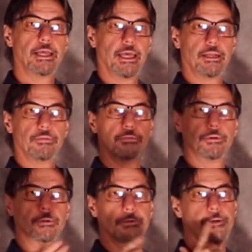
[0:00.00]
And if
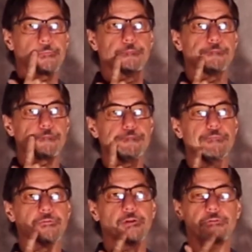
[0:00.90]
you're a
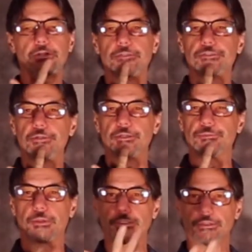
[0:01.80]
very
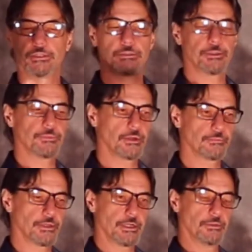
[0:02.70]
serious person, and
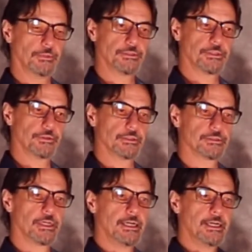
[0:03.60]
sometimes I can be serious,